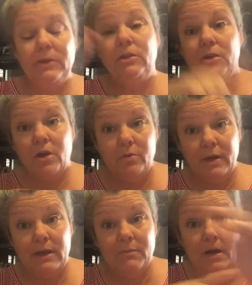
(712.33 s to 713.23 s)
you know
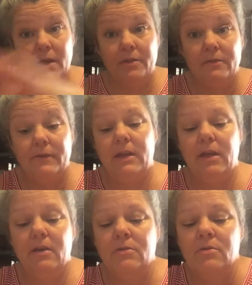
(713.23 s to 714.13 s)
in my other
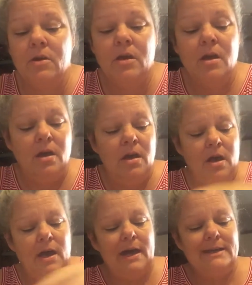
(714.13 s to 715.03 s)
video,
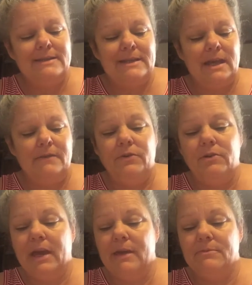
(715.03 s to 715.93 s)
I said if you
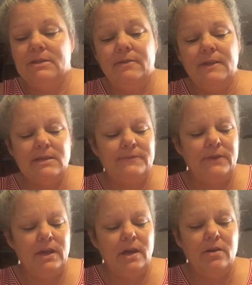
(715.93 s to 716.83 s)
came to this
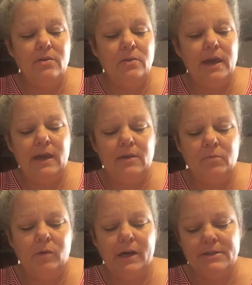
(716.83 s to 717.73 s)
video
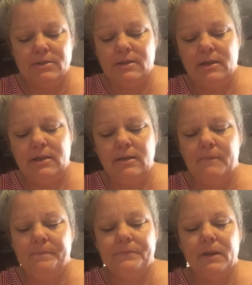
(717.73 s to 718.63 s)
and watched it,
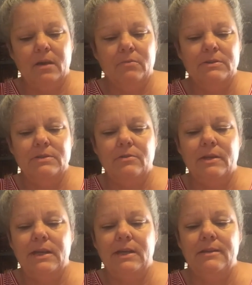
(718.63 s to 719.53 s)
I was
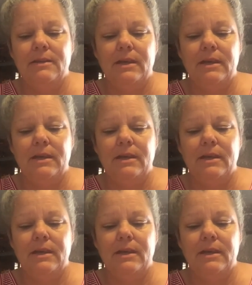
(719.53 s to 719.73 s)
doing a hidden